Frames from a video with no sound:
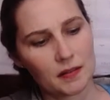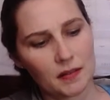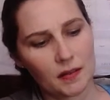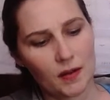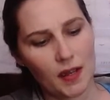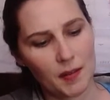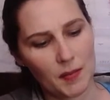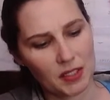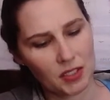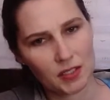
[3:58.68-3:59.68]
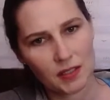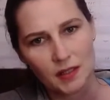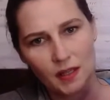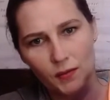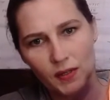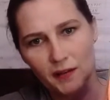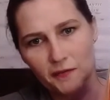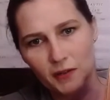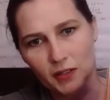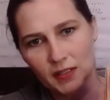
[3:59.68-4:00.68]
So I mentioned that when I
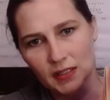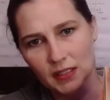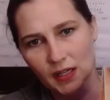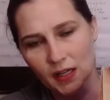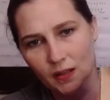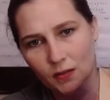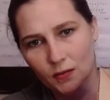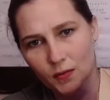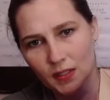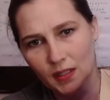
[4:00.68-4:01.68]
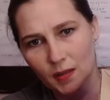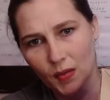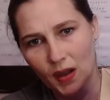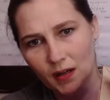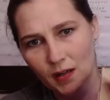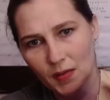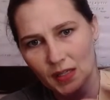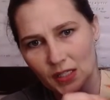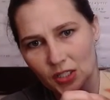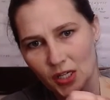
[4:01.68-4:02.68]
first did it, I glued one to the bottom
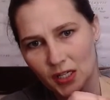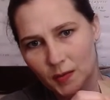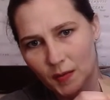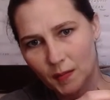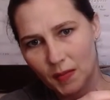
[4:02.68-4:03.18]
and then changed my